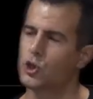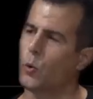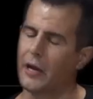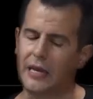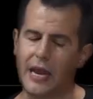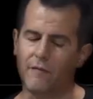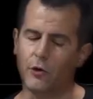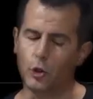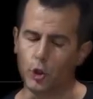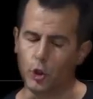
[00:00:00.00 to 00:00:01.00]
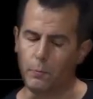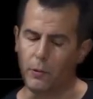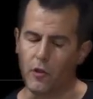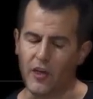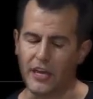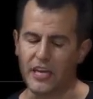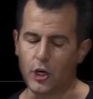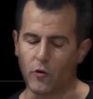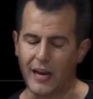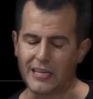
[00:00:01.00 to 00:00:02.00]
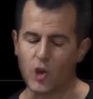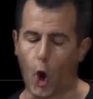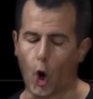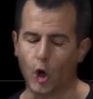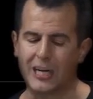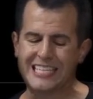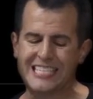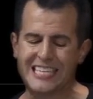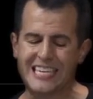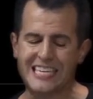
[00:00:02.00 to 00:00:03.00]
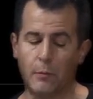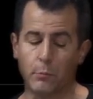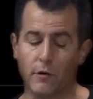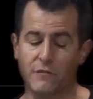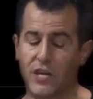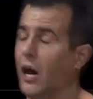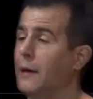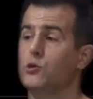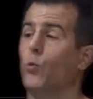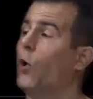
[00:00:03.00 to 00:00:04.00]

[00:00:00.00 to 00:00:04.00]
So I can have a loop that iterates argc number of times,